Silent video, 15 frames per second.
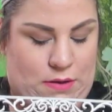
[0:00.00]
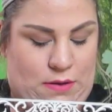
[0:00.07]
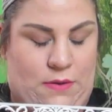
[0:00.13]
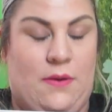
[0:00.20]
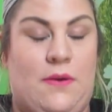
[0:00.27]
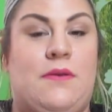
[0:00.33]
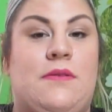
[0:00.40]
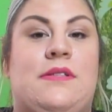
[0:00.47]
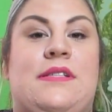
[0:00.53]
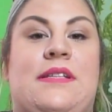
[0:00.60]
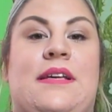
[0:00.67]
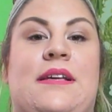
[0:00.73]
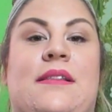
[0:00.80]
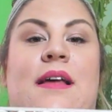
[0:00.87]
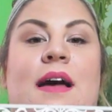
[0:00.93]
Oh,
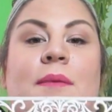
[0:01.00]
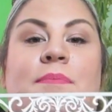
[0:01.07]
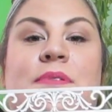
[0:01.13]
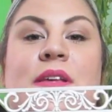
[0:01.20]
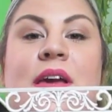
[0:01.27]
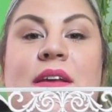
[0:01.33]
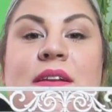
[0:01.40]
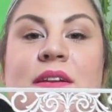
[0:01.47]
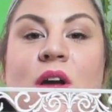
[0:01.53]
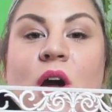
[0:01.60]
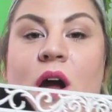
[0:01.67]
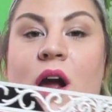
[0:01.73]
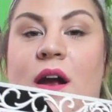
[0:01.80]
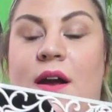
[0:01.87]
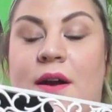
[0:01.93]
see, lopsided
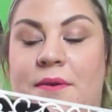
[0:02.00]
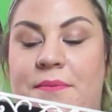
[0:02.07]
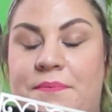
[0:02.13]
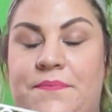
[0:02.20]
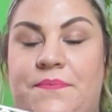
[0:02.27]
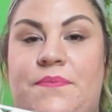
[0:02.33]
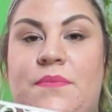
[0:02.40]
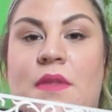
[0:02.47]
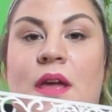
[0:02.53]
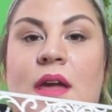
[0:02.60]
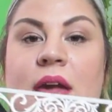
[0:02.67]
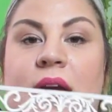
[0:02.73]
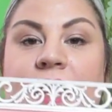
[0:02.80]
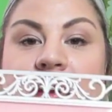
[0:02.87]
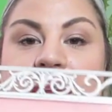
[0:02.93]
heart.
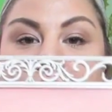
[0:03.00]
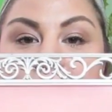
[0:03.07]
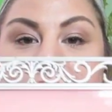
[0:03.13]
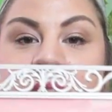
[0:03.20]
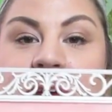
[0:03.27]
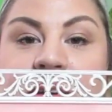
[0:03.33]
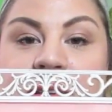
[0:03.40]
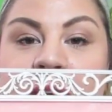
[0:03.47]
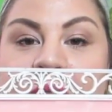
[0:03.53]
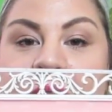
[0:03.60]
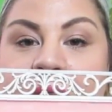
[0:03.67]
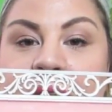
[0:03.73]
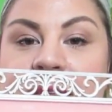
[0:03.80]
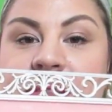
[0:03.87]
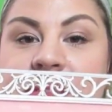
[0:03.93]
And it's on
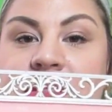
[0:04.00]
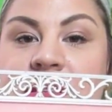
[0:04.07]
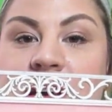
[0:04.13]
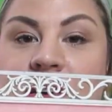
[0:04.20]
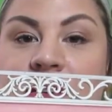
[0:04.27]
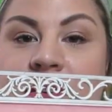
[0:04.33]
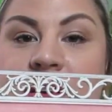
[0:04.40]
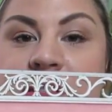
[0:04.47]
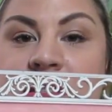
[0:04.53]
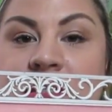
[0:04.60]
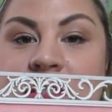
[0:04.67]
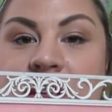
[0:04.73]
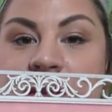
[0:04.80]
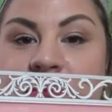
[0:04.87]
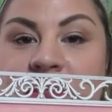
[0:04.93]
glass, so it
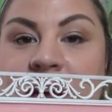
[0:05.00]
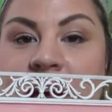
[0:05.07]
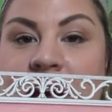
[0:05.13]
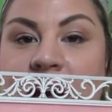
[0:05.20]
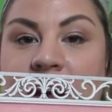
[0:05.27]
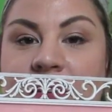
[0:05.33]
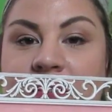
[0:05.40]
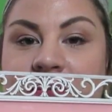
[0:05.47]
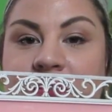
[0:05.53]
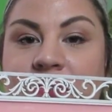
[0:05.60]
just comes off.